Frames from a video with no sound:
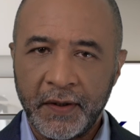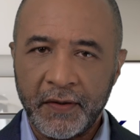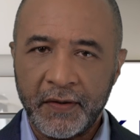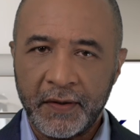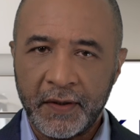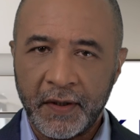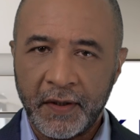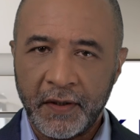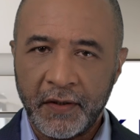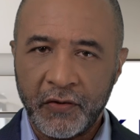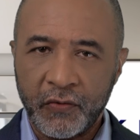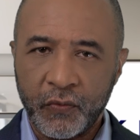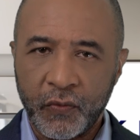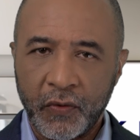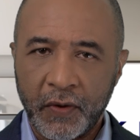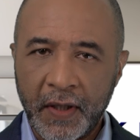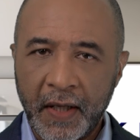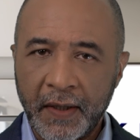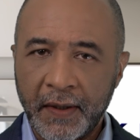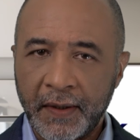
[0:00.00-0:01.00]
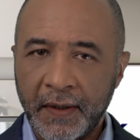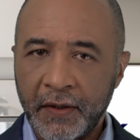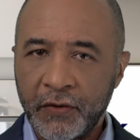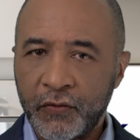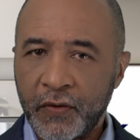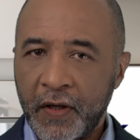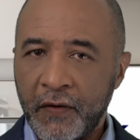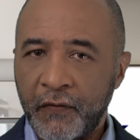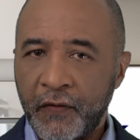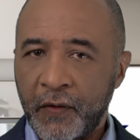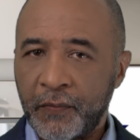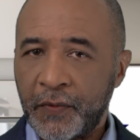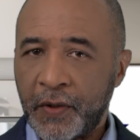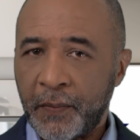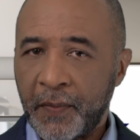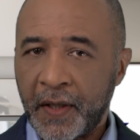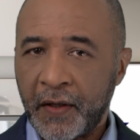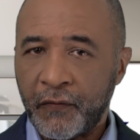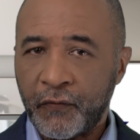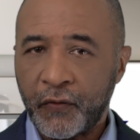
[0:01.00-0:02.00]
in these cities will likely drive
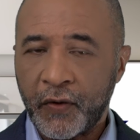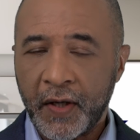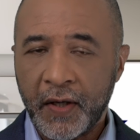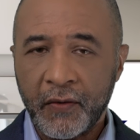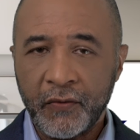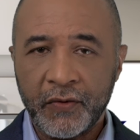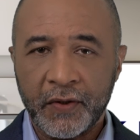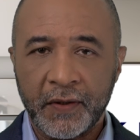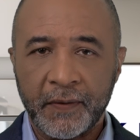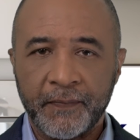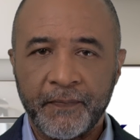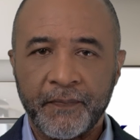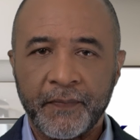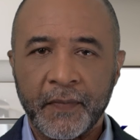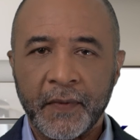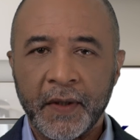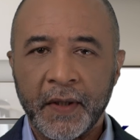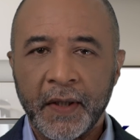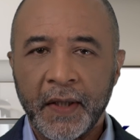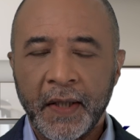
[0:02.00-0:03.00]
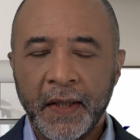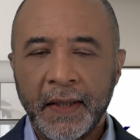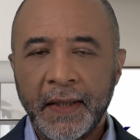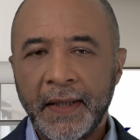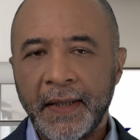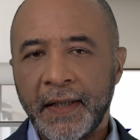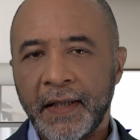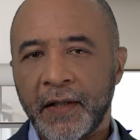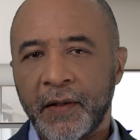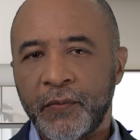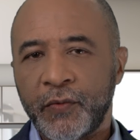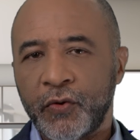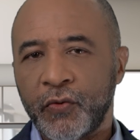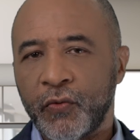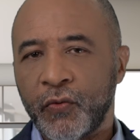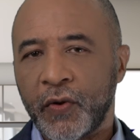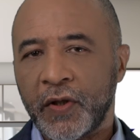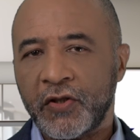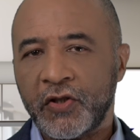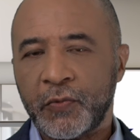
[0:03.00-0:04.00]
up demand for housing, leading
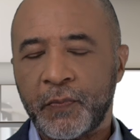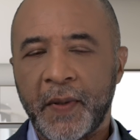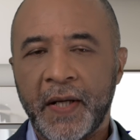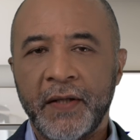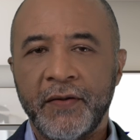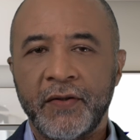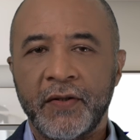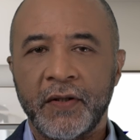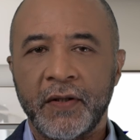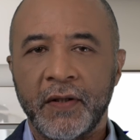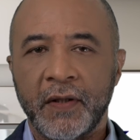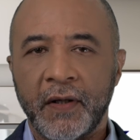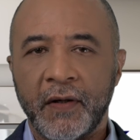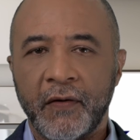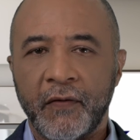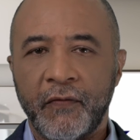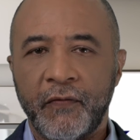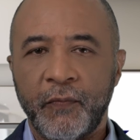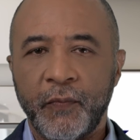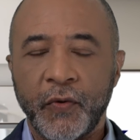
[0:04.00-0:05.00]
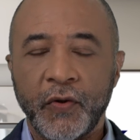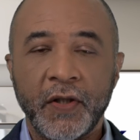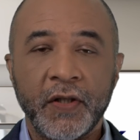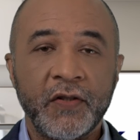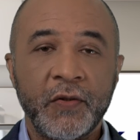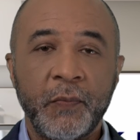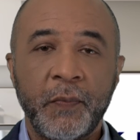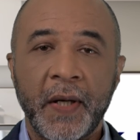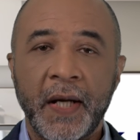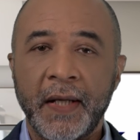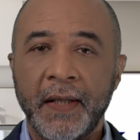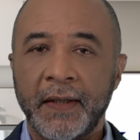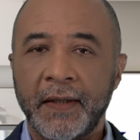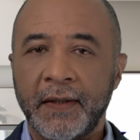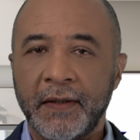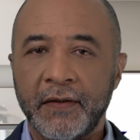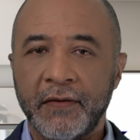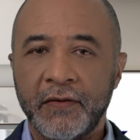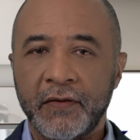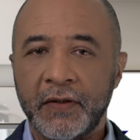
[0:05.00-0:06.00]
up to expansion of
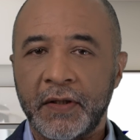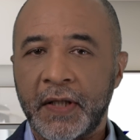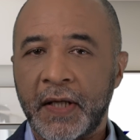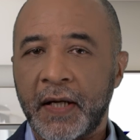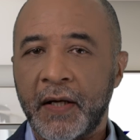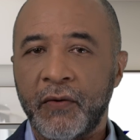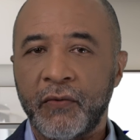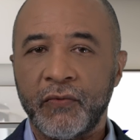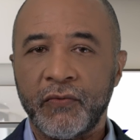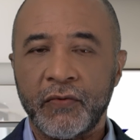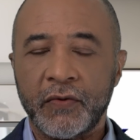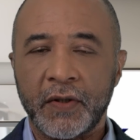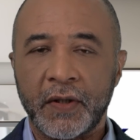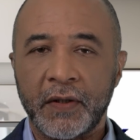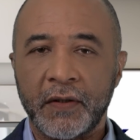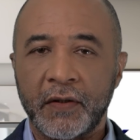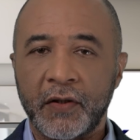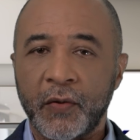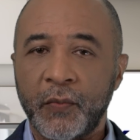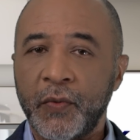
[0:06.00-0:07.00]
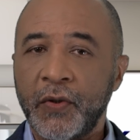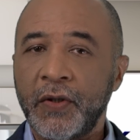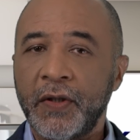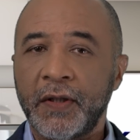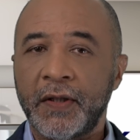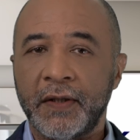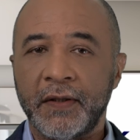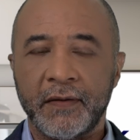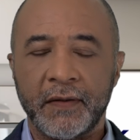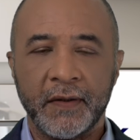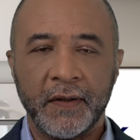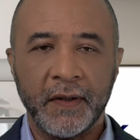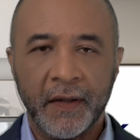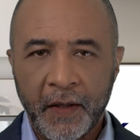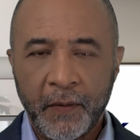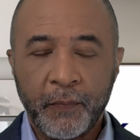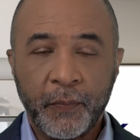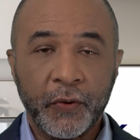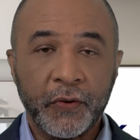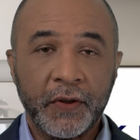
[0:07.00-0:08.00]
municipalities, towns, and communities.
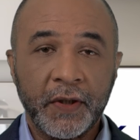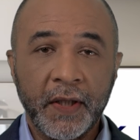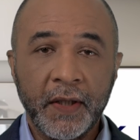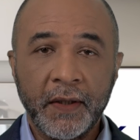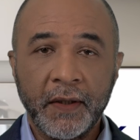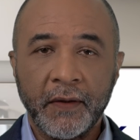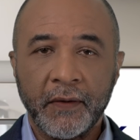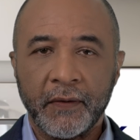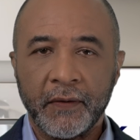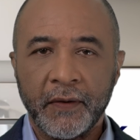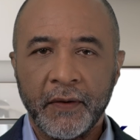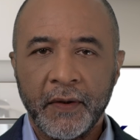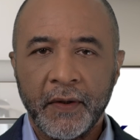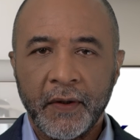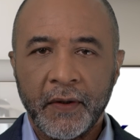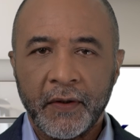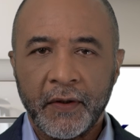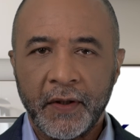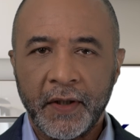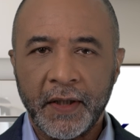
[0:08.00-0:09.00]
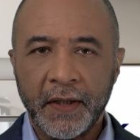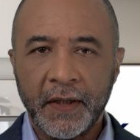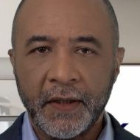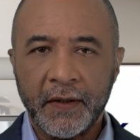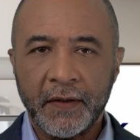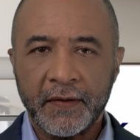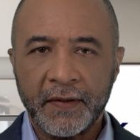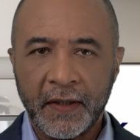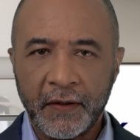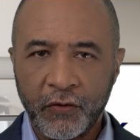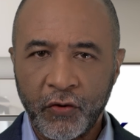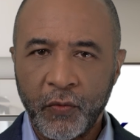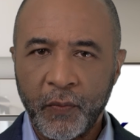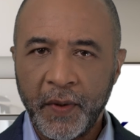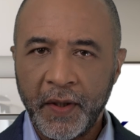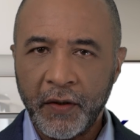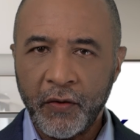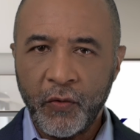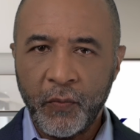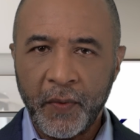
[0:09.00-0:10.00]
In particular, the Santo
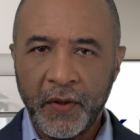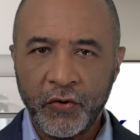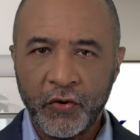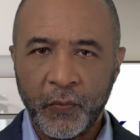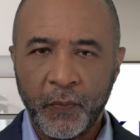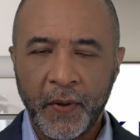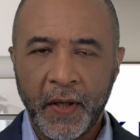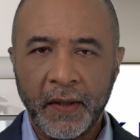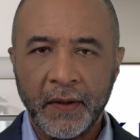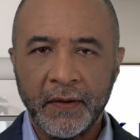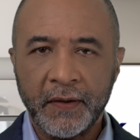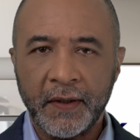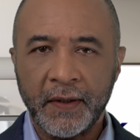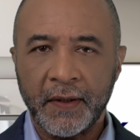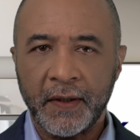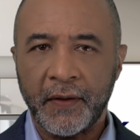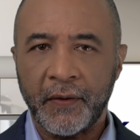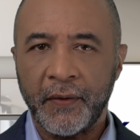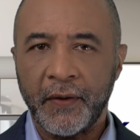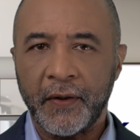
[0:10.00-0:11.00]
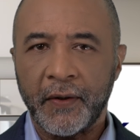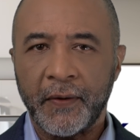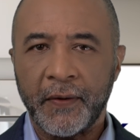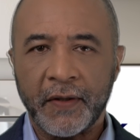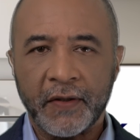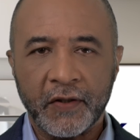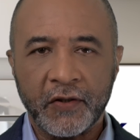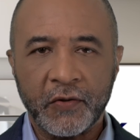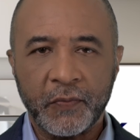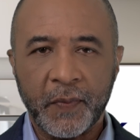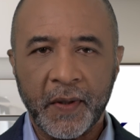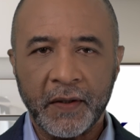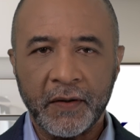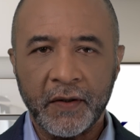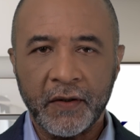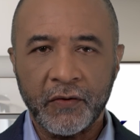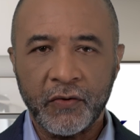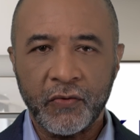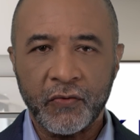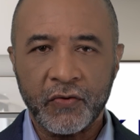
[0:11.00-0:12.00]
Domingo metropolitan area is
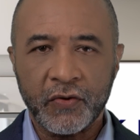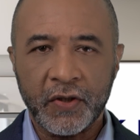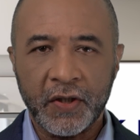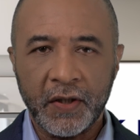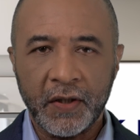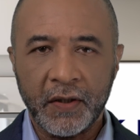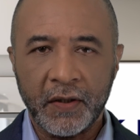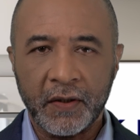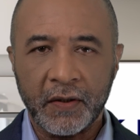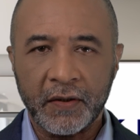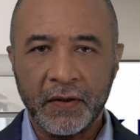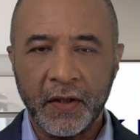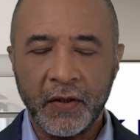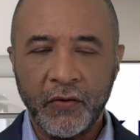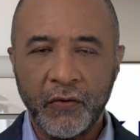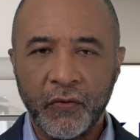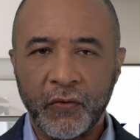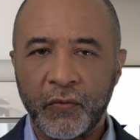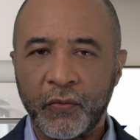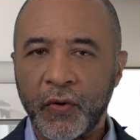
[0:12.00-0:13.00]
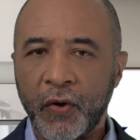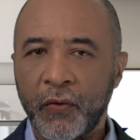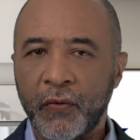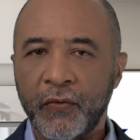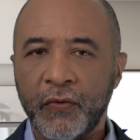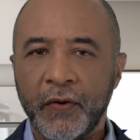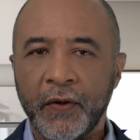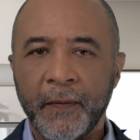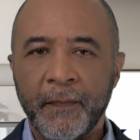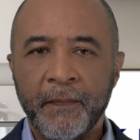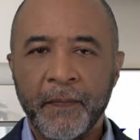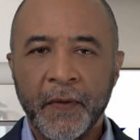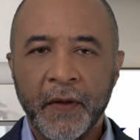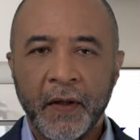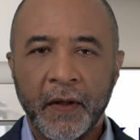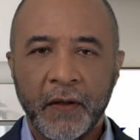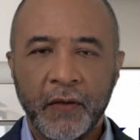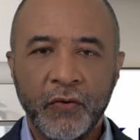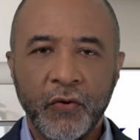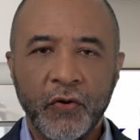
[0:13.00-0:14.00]
expected to see continued growth
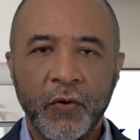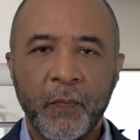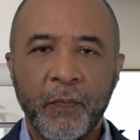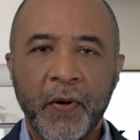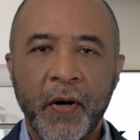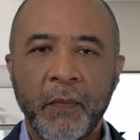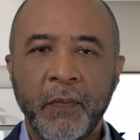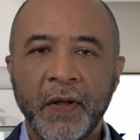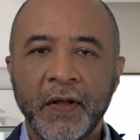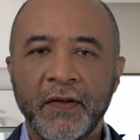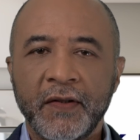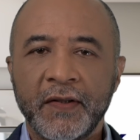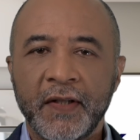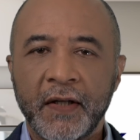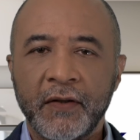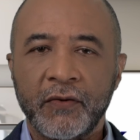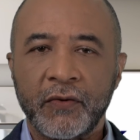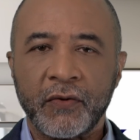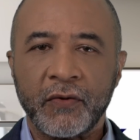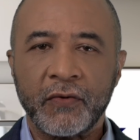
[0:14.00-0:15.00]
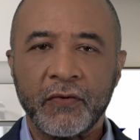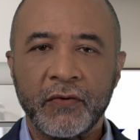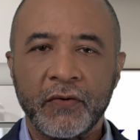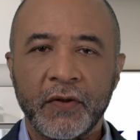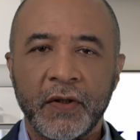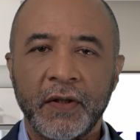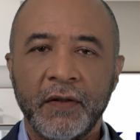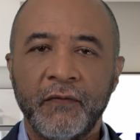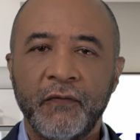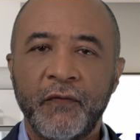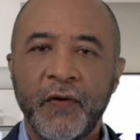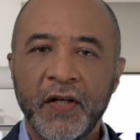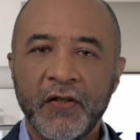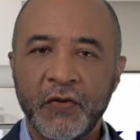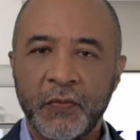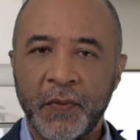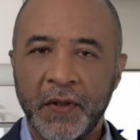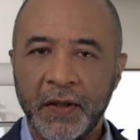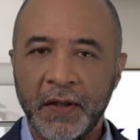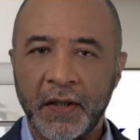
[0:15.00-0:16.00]
due to the public sector's
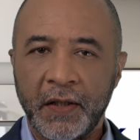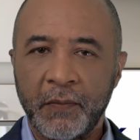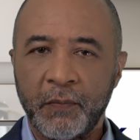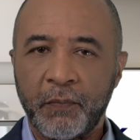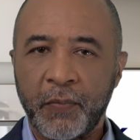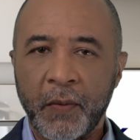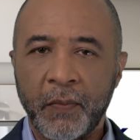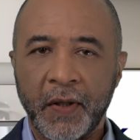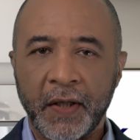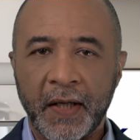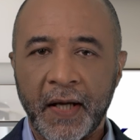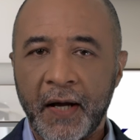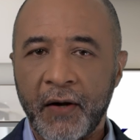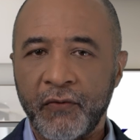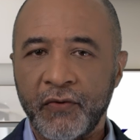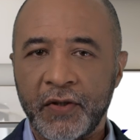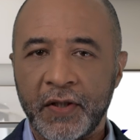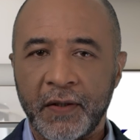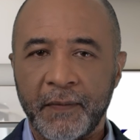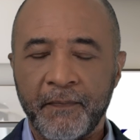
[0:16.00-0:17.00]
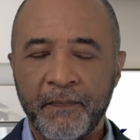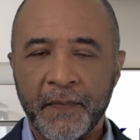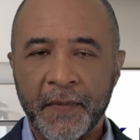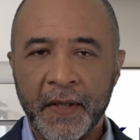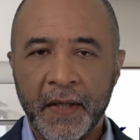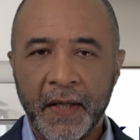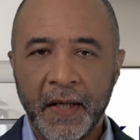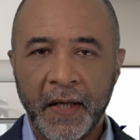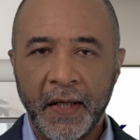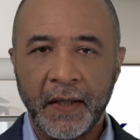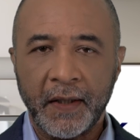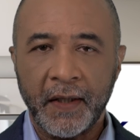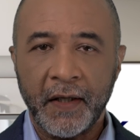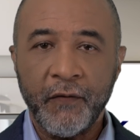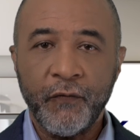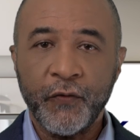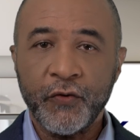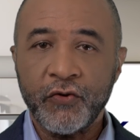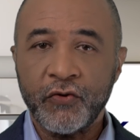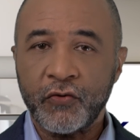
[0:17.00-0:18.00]
investment in public housing
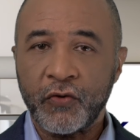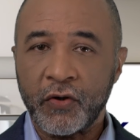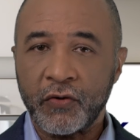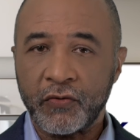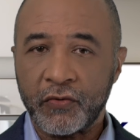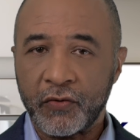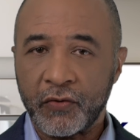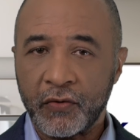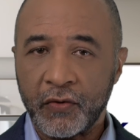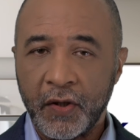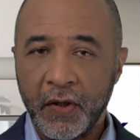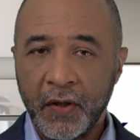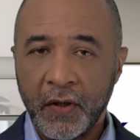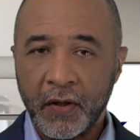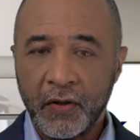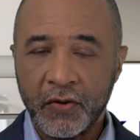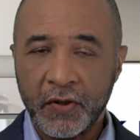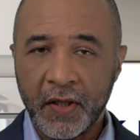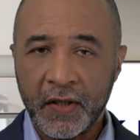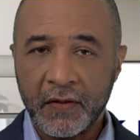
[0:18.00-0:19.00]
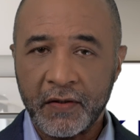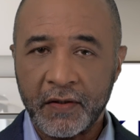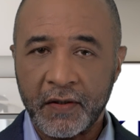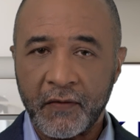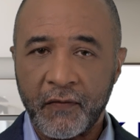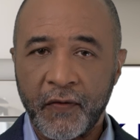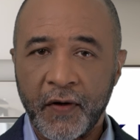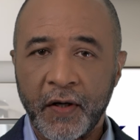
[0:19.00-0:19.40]
and infrastructure, such as